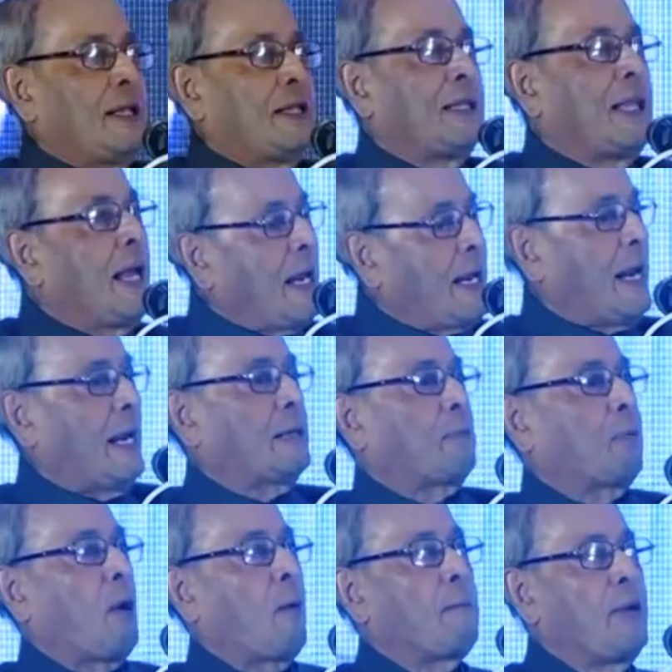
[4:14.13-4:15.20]
they get
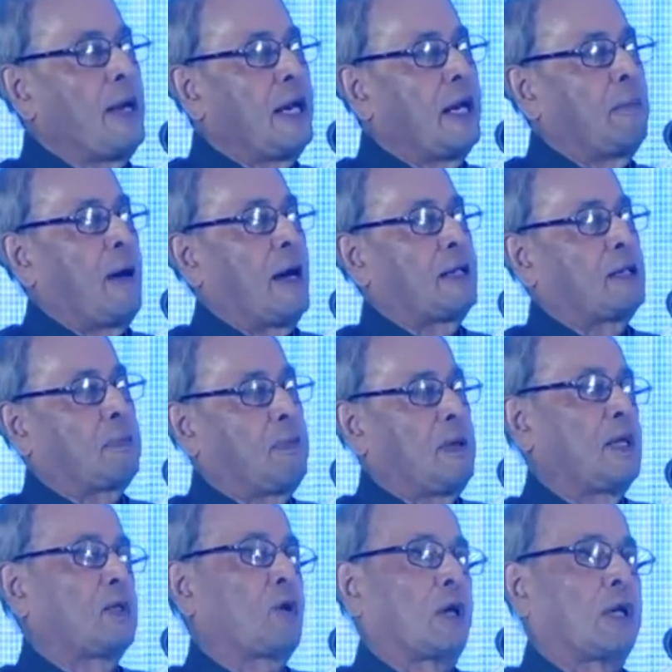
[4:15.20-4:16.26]
from me in my
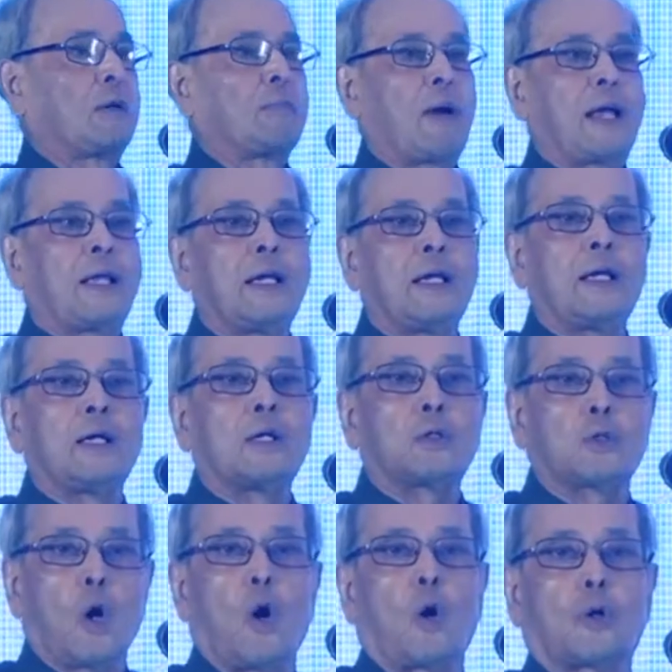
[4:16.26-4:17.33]
speech or in my
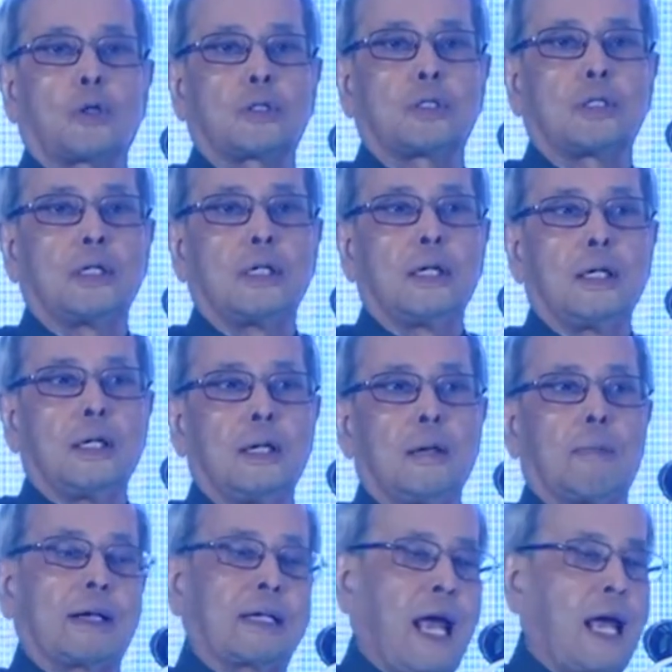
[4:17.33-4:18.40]
talks.
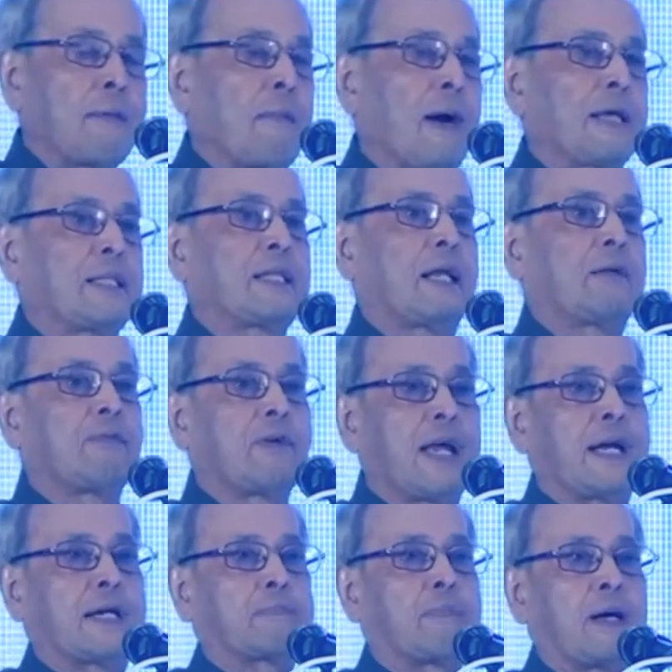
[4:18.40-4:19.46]
But I myself
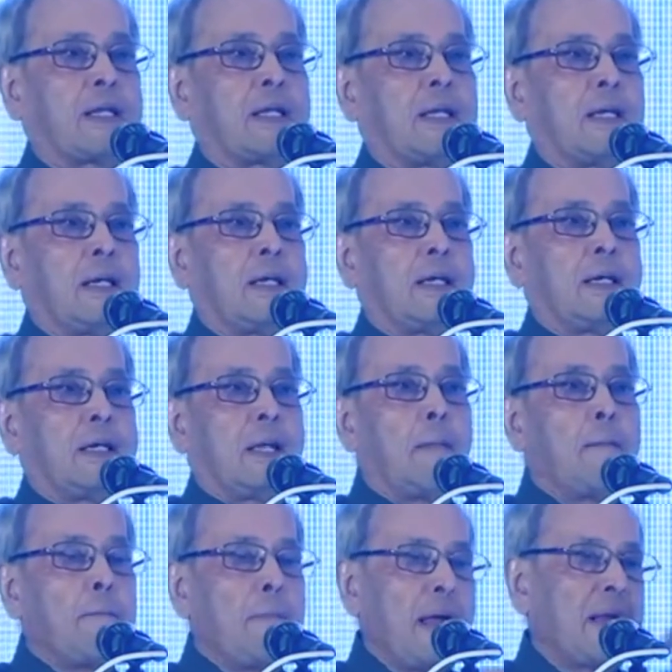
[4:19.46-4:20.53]
get my
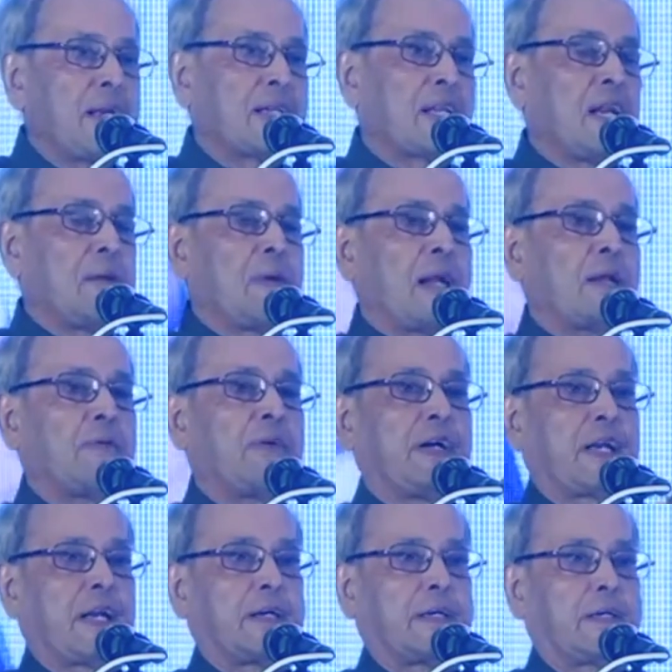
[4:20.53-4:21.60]
immensely
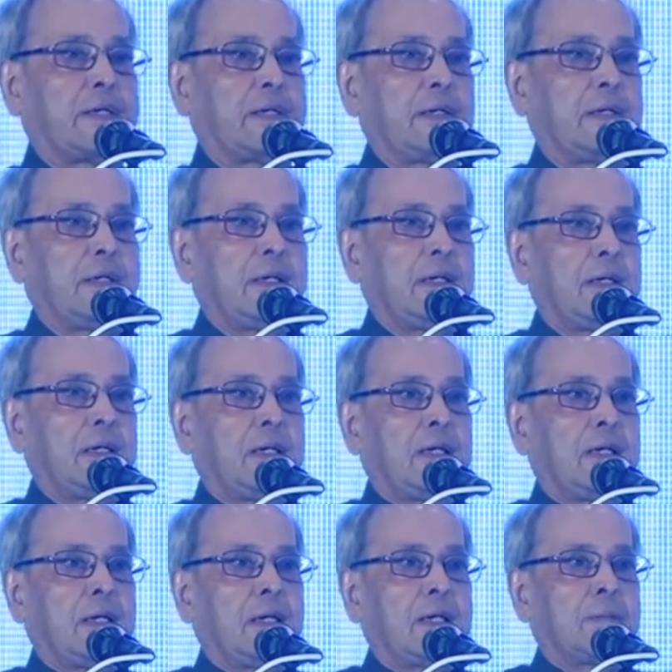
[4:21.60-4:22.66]
benefited,
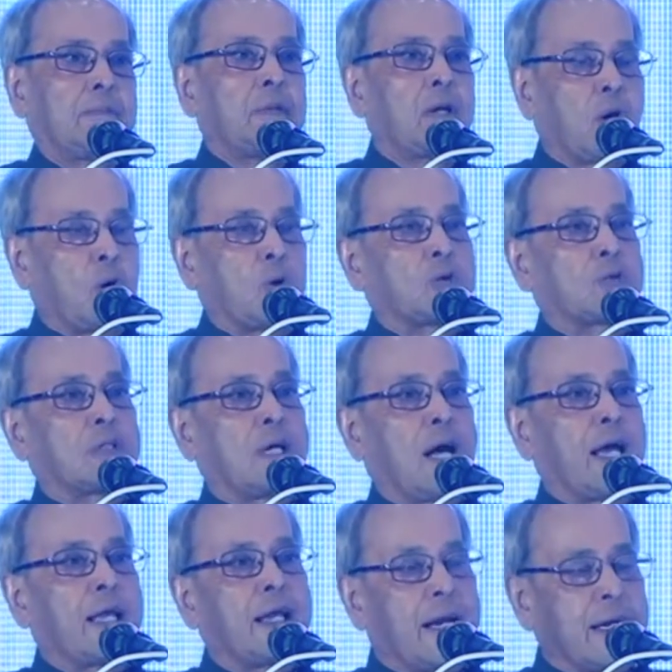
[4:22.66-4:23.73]
because
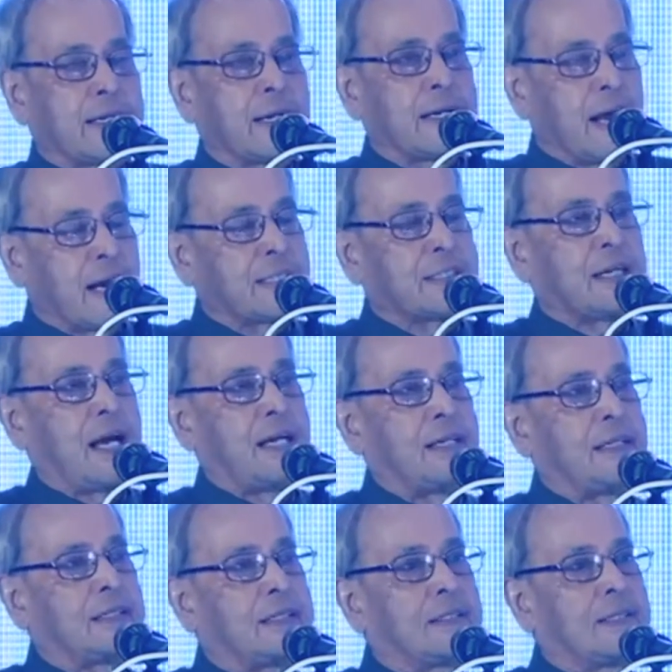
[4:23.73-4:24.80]
I get
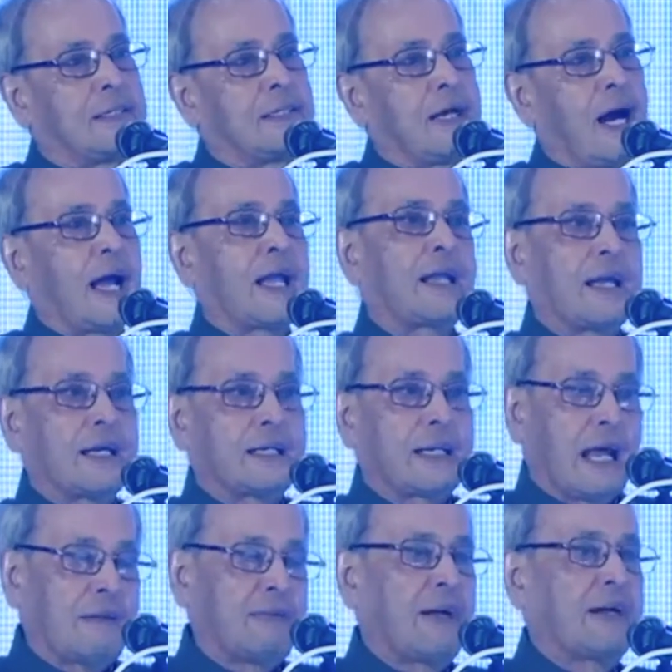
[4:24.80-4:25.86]
energized, I get
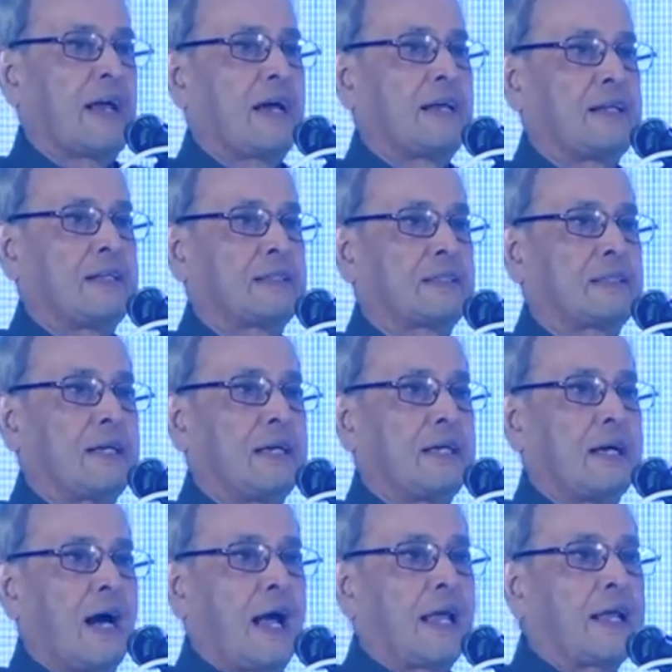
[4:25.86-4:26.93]
galvanized,
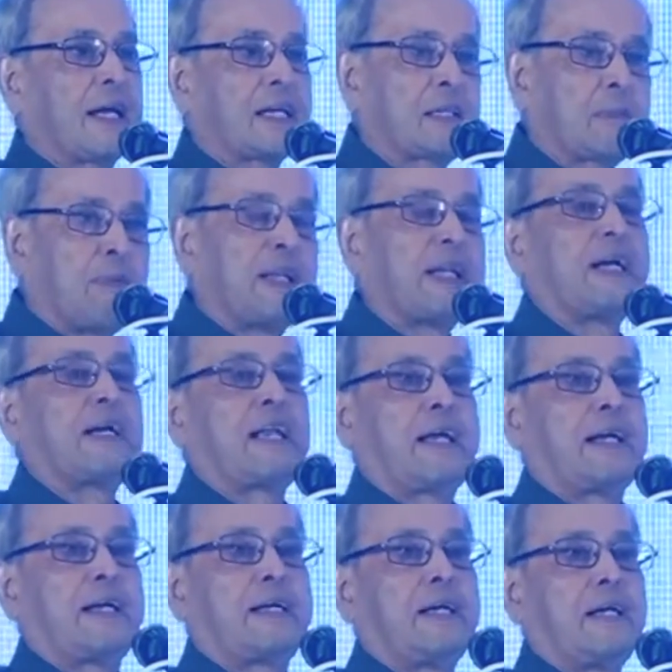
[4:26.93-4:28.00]
I get
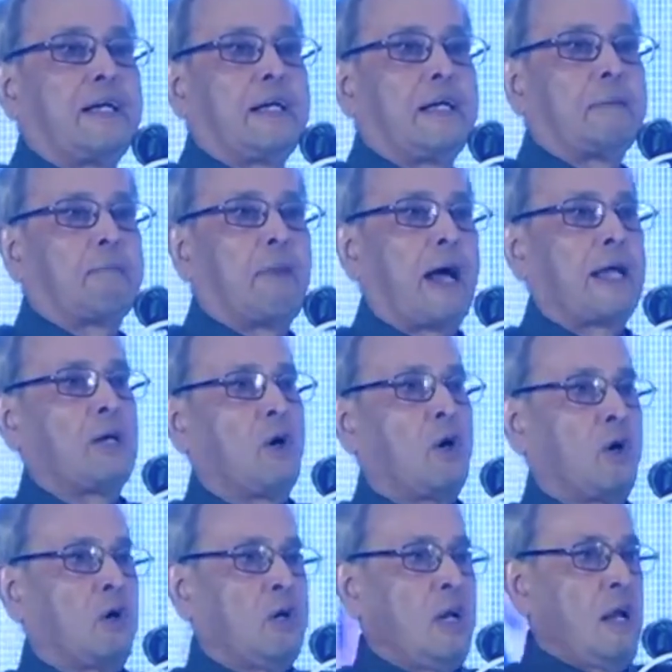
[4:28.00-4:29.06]
spirited by
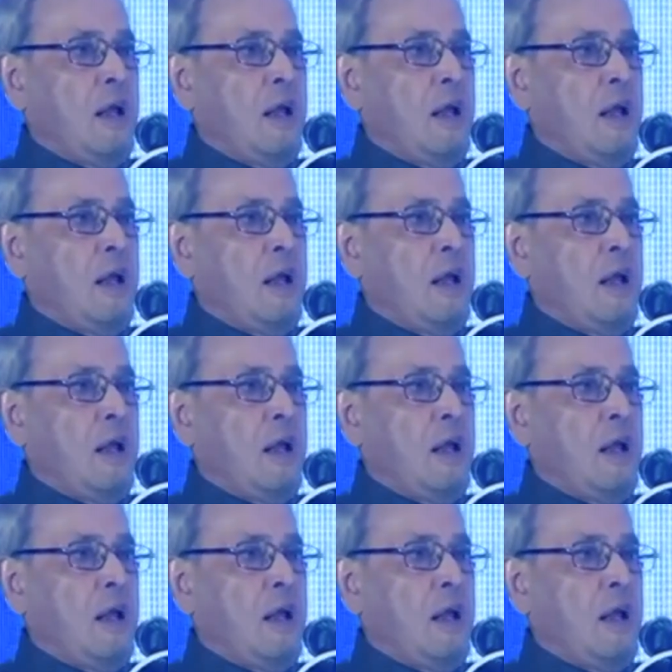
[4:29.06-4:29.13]
your